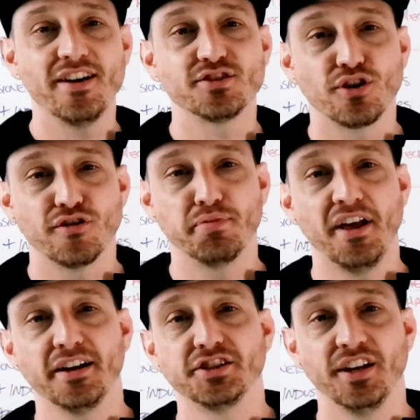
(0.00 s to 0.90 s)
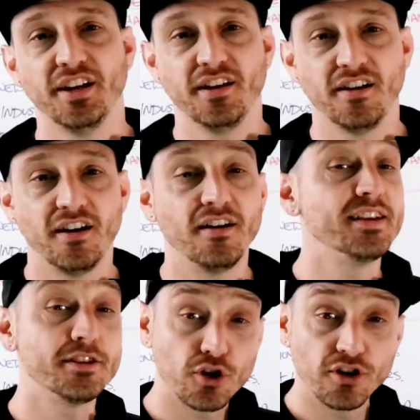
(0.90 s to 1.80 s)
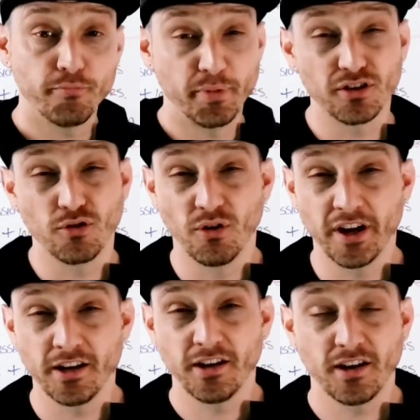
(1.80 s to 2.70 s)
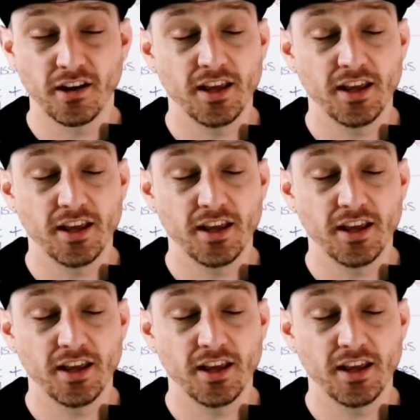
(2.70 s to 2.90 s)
has heard of blockchain, has heard of Bitcoin.